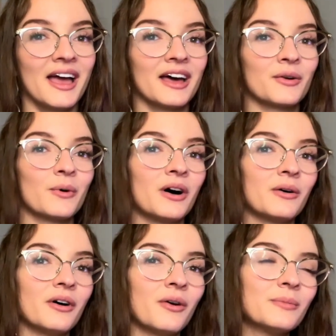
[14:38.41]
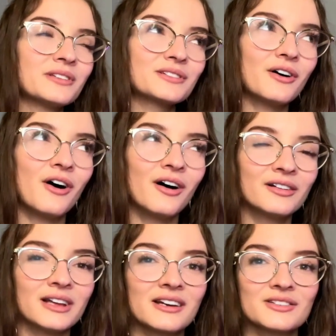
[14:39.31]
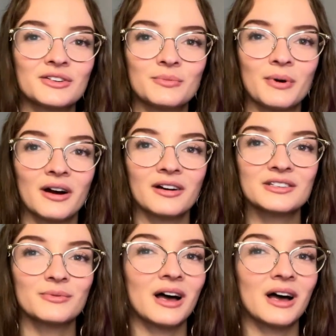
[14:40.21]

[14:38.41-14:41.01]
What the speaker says: and while almost all national parks